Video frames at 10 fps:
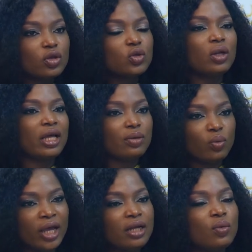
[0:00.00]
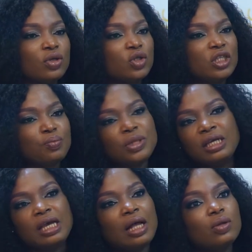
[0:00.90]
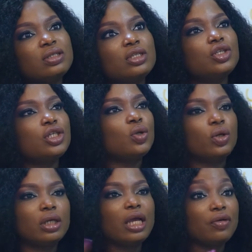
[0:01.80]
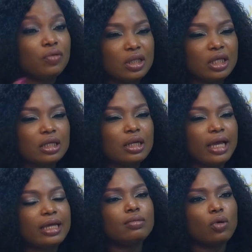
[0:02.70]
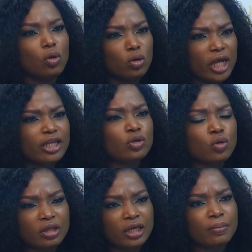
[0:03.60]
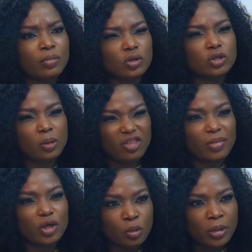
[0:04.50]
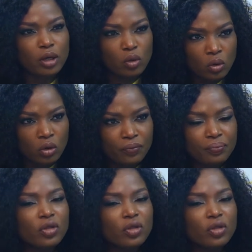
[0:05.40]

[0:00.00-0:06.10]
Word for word: So like when it was just me, I was teaching on everything. I, I know them, but some of them are not my core.